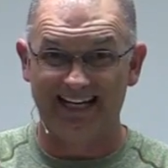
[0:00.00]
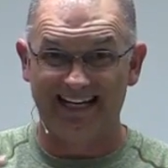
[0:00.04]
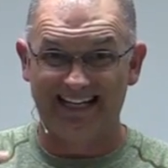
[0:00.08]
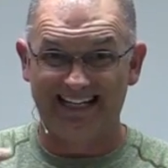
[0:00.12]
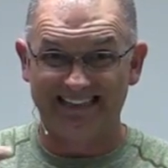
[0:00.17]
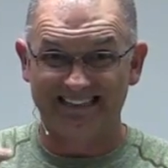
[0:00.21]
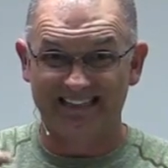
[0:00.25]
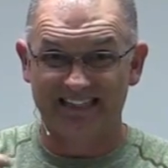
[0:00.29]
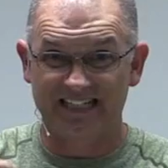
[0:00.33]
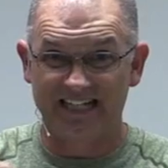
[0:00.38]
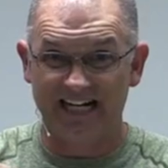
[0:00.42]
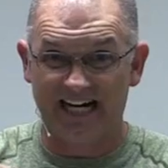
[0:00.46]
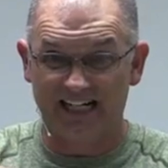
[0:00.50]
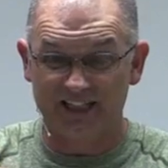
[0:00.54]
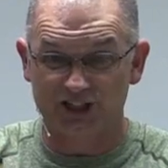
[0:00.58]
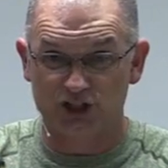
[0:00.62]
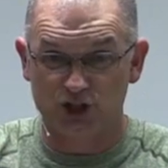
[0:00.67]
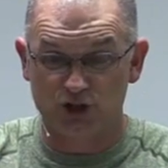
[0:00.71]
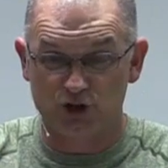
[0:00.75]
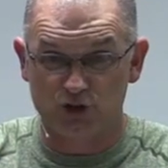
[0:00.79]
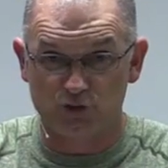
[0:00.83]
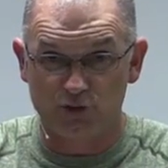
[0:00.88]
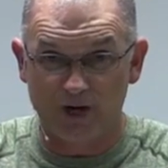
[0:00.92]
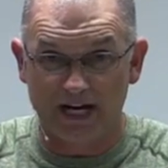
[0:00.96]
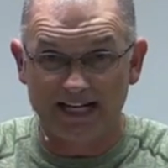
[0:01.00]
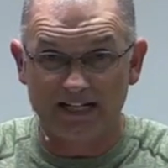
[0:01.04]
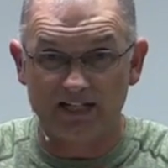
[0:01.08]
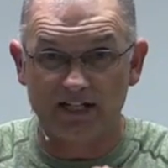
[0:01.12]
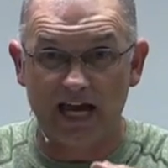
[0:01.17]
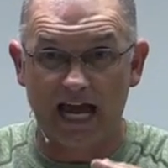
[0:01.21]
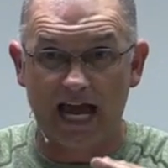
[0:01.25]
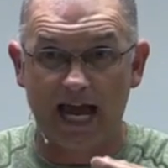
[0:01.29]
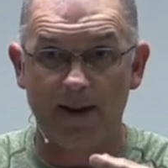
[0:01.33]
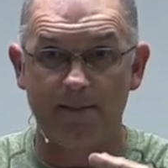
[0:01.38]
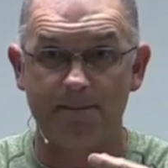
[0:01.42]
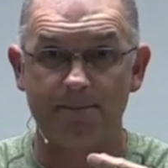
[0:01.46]
is God's grace
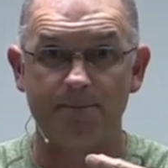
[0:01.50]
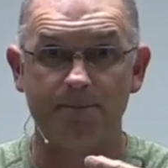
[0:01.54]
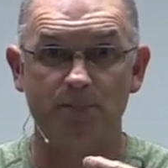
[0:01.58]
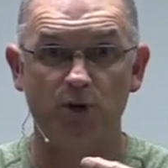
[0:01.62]
and